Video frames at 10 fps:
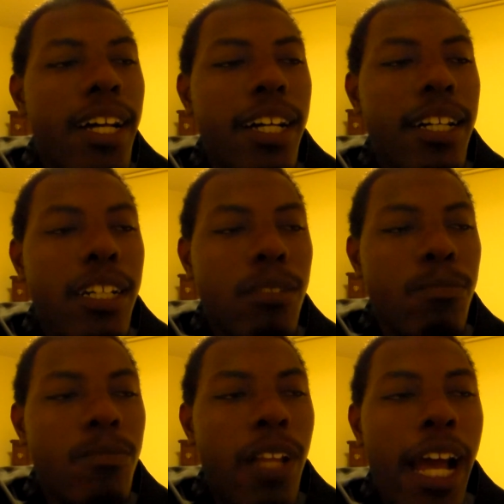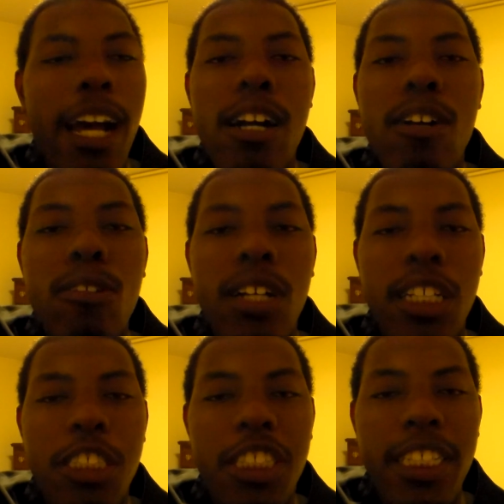How
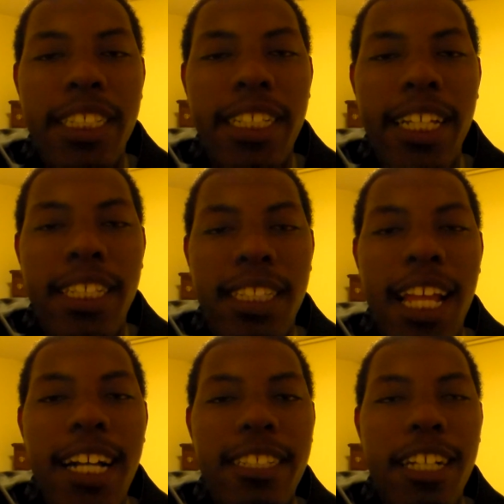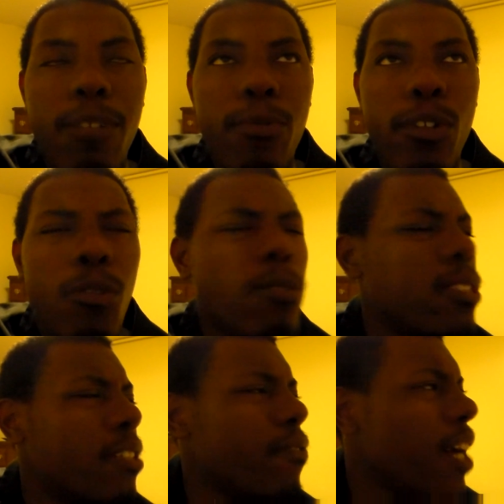she is locked up for, what
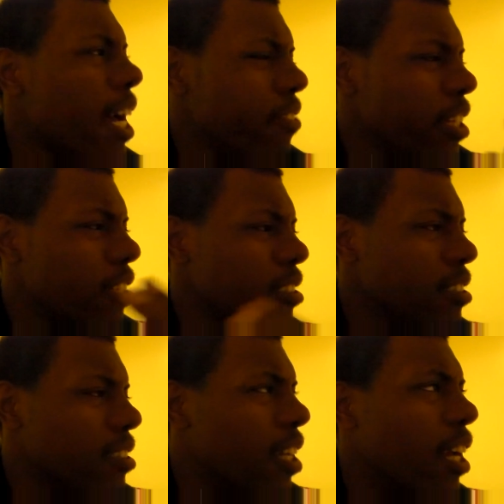was it, 5 years?